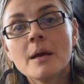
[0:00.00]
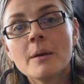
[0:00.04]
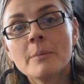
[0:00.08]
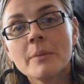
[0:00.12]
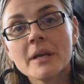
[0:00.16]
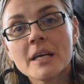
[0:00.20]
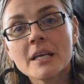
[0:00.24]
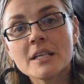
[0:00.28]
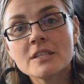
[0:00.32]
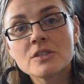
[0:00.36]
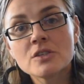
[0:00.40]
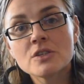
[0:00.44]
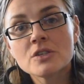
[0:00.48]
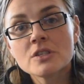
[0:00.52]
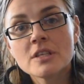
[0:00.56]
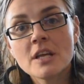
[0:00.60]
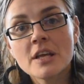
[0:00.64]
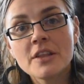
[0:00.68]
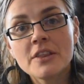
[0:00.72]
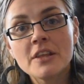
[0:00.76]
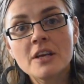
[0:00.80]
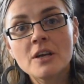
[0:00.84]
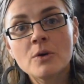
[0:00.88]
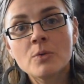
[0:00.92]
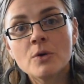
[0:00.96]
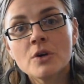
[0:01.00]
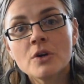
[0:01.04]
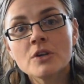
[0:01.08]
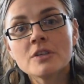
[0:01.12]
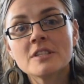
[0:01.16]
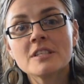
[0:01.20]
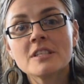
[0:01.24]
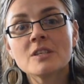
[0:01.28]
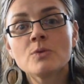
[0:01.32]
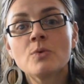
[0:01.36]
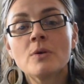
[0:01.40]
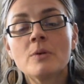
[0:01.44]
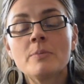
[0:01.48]
Because there's nothing worse
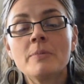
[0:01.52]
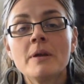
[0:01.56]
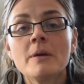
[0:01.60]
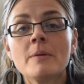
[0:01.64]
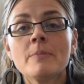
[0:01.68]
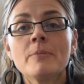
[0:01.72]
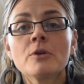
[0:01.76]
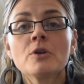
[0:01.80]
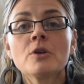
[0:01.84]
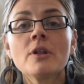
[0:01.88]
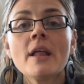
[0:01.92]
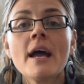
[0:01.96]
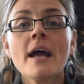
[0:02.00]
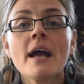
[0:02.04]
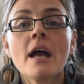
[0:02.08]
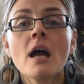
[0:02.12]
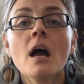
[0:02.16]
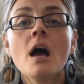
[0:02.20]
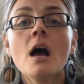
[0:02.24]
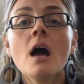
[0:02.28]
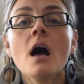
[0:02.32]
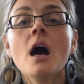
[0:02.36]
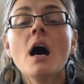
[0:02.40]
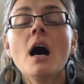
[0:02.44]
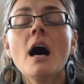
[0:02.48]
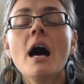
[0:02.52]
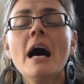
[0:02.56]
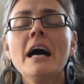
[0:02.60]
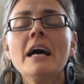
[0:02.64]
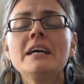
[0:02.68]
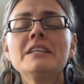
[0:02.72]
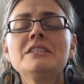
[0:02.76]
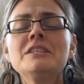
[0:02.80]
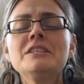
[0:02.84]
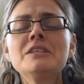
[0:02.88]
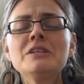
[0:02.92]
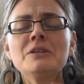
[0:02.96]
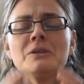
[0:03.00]
than when people are like, I
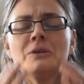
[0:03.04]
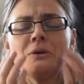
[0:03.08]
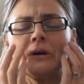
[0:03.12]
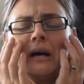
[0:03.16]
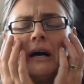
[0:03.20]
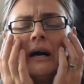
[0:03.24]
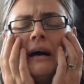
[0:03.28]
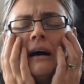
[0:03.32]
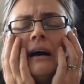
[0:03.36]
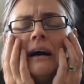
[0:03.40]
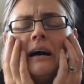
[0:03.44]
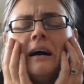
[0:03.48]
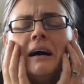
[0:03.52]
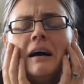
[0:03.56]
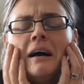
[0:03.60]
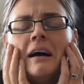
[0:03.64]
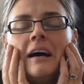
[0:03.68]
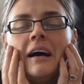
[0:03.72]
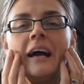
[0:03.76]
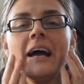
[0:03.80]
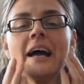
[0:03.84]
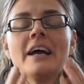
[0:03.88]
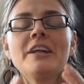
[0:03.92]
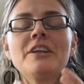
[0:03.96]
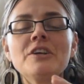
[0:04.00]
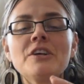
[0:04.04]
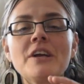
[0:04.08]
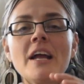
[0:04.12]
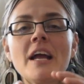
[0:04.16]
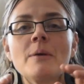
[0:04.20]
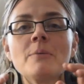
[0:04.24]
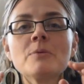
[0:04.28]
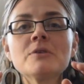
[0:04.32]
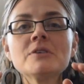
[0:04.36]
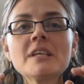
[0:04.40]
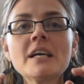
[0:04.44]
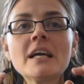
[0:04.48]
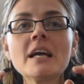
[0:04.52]
do, and your
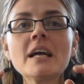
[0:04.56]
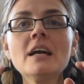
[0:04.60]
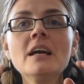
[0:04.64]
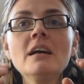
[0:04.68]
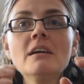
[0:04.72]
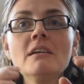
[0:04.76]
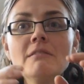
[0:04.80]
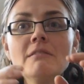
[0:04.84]
camera's like,